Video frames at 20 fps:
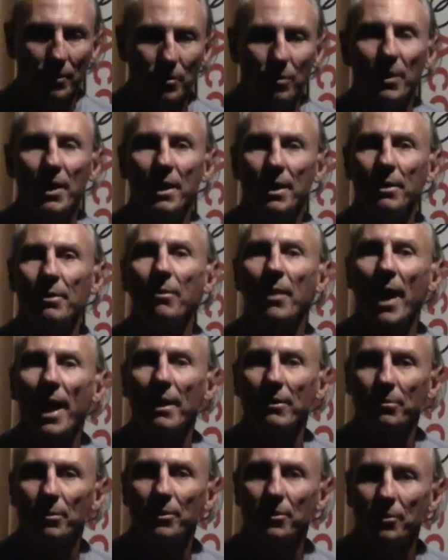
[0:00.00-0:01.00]
to
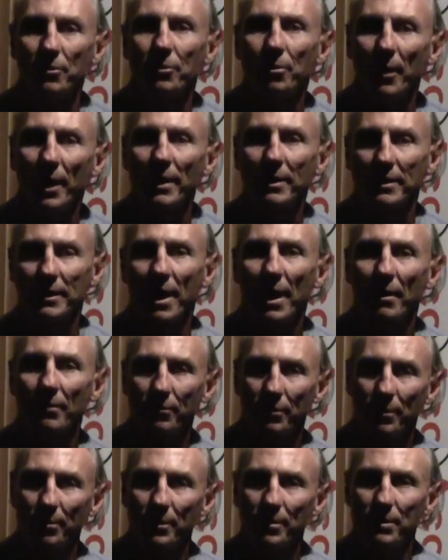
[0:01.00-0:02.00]
interact with the direct sound
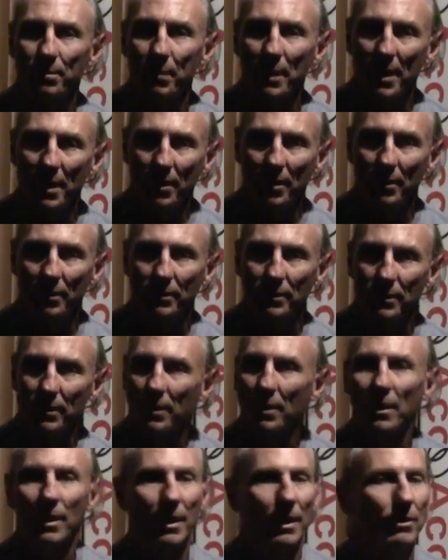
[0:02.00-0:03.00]
from the speakers.
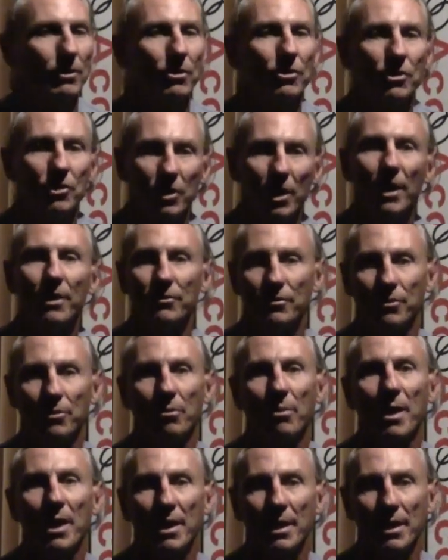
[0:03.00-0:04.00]
It's just the
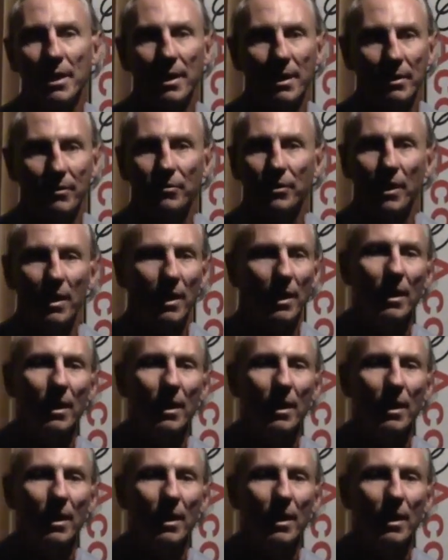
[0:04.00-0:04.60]
way it is.